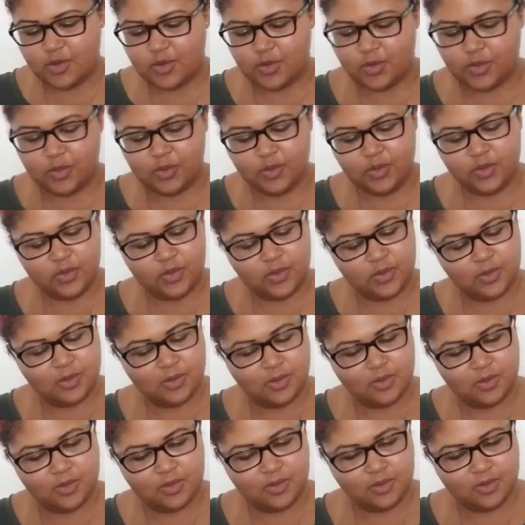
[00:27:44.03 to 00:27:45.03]

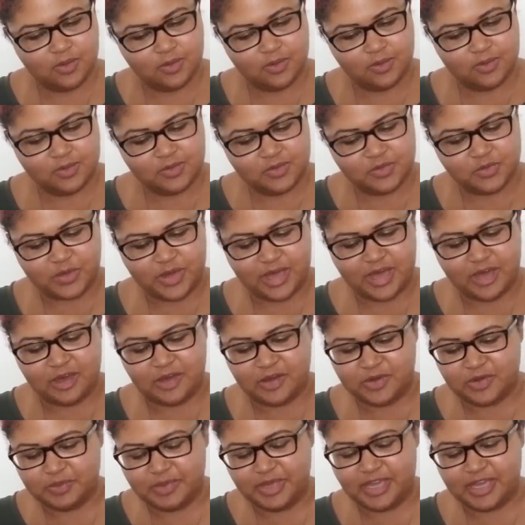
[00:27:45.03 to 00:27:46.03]
Ooh,
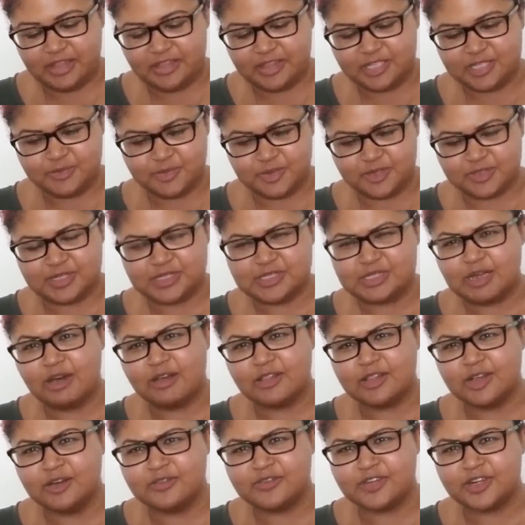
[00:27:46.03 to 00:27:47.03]
wow, man, this person's
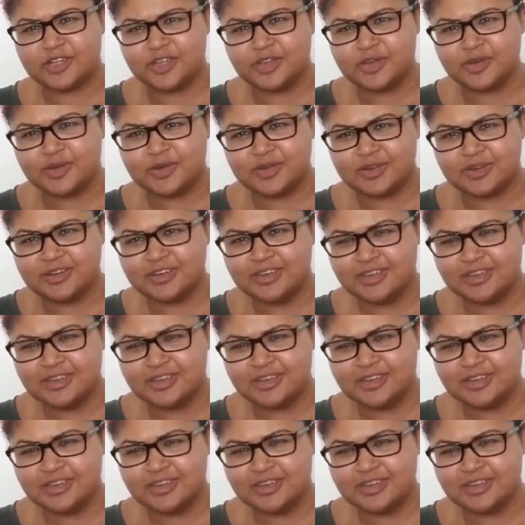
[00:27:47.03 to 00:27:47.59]
all over you.